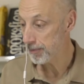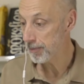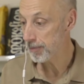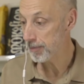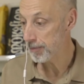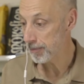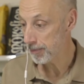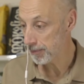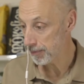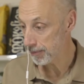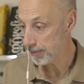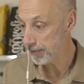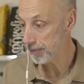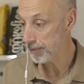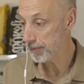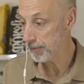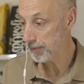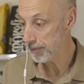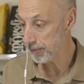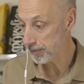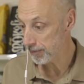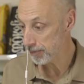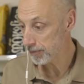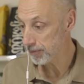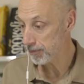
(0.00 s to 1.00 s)
most
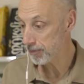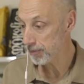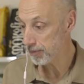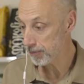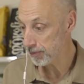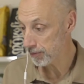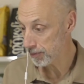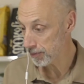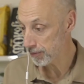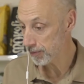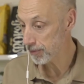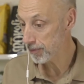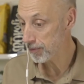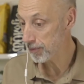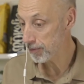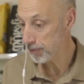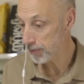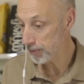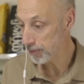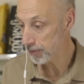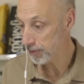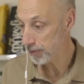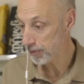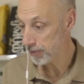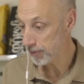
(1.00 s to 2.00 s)
important added value
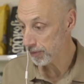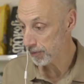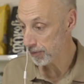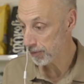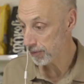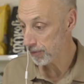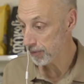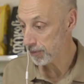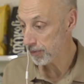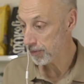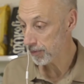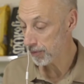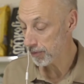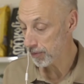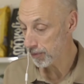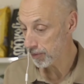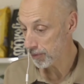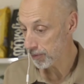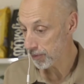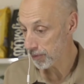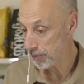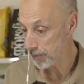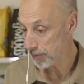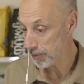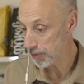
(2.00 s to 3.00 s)

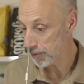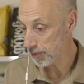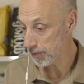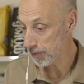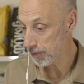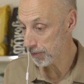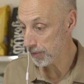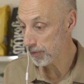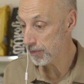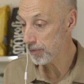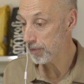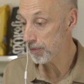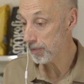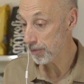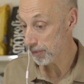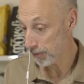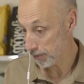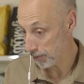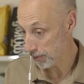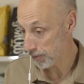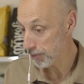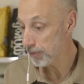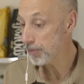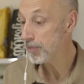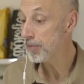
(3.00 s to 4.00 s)
for
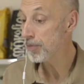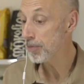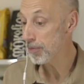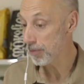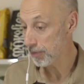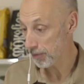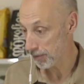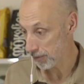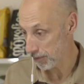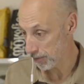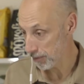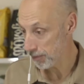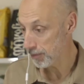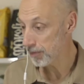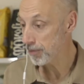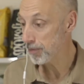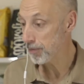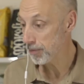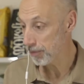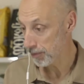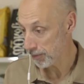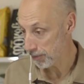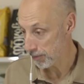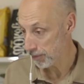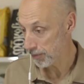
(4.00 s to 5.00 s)
Aquiares Estate
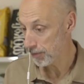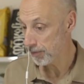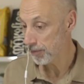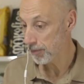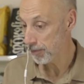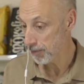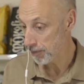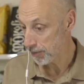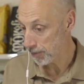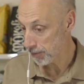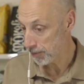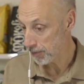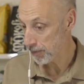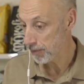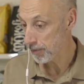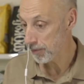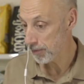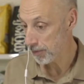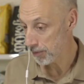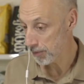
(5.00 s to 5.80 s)
and for this coffee.